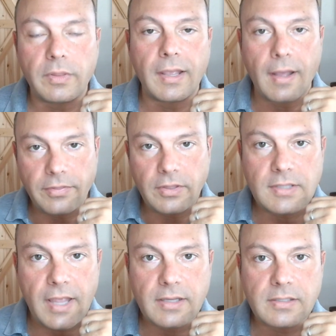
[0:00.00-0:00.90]
They got the
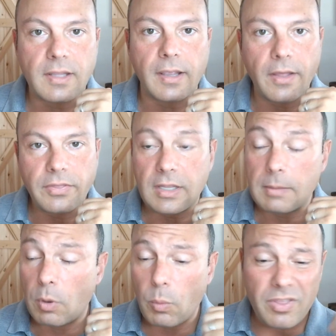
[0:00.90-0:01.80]
text, they got the
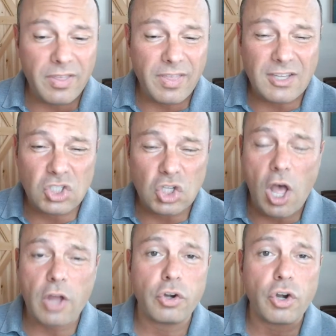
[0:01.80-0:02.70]
email. Whether they
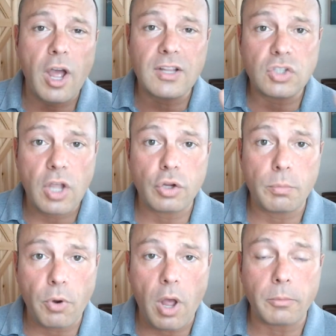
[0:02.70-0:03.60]
saw it or not is not
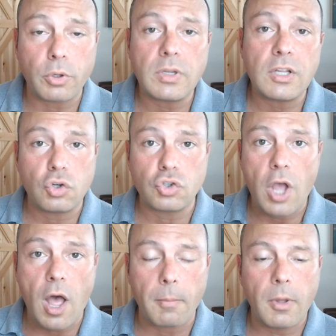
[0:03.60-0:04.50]
your problem. You did your
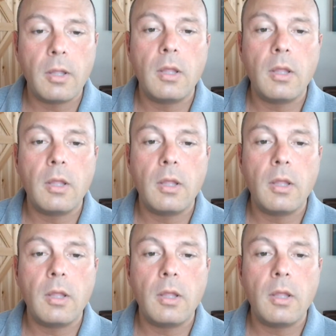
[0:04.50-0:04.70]
job.